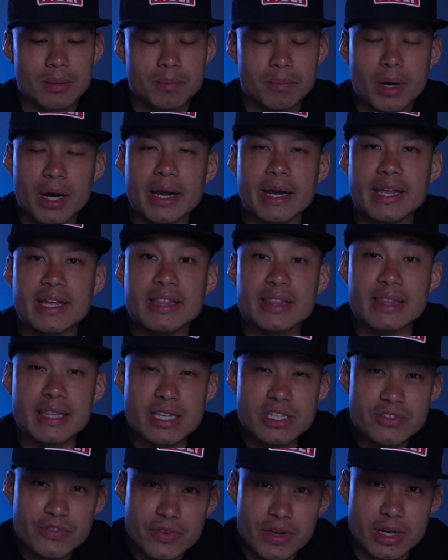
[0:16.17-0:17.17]
But in
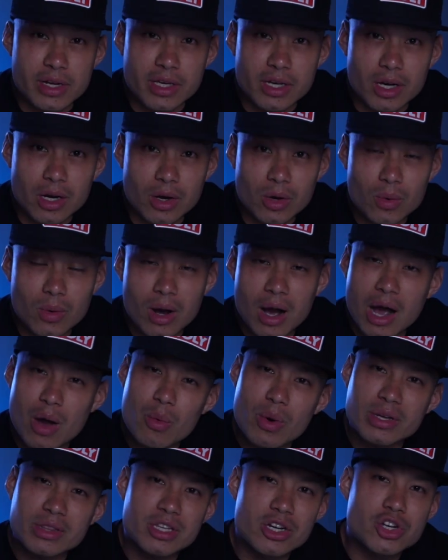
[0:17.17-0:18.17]
this video, I
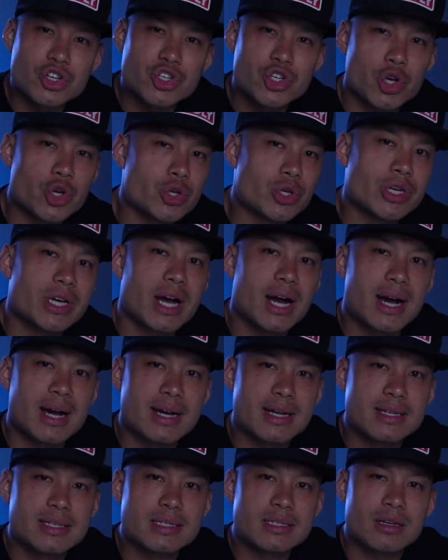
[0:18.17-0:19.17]
wanted to show you
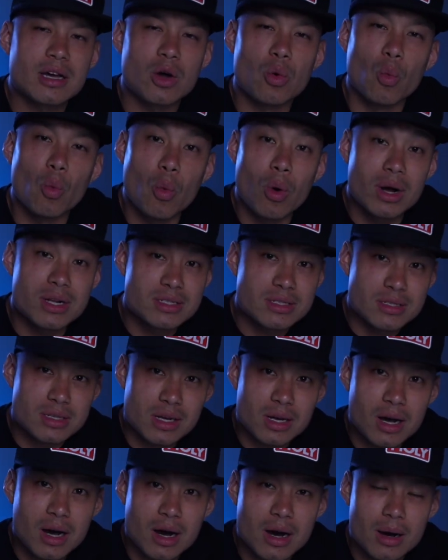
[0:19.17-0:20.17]
guys on what's to
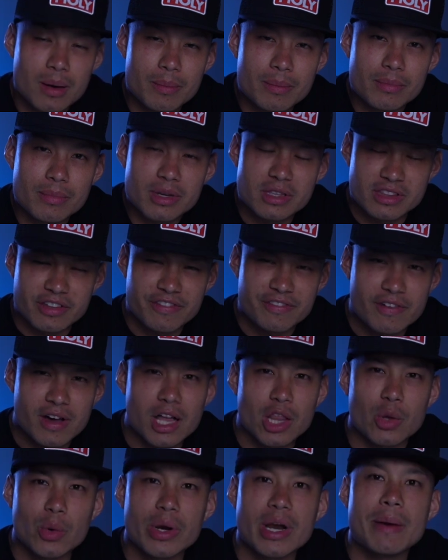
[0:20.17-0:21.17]
come in the
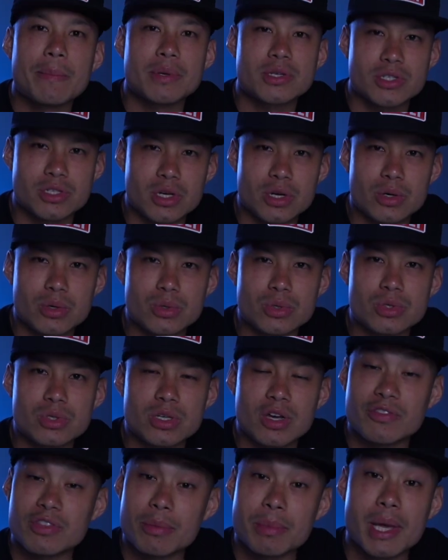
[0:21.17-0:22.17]
following episodes
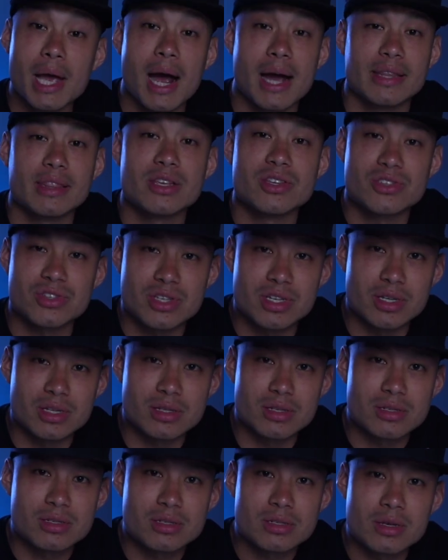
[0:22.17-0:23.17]
of the behind the
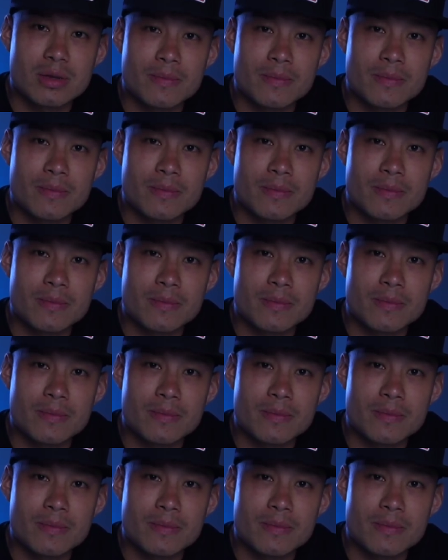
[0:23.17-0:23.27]
scenes.